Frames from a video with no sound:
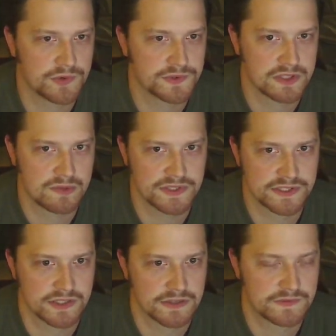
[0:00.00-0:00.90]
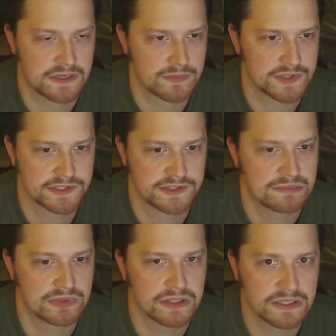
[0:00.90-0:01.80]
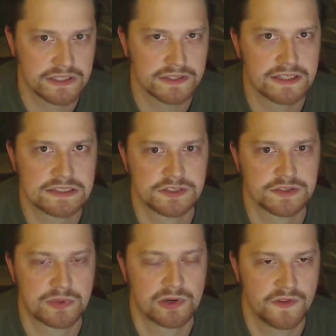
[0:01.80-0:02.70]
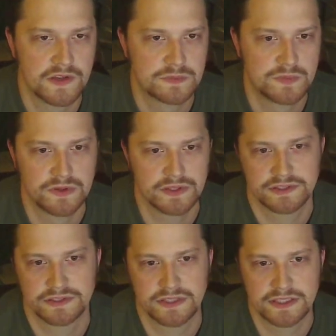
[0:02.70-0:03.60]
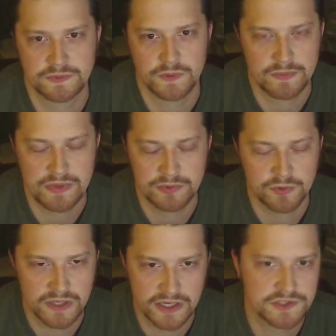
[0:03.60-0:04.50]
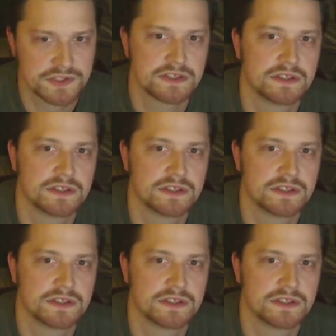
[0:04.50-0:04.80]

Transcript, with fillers: There's going to be stuff that I'm going to stumble on, and that's just part of the experience. And that's why people watch.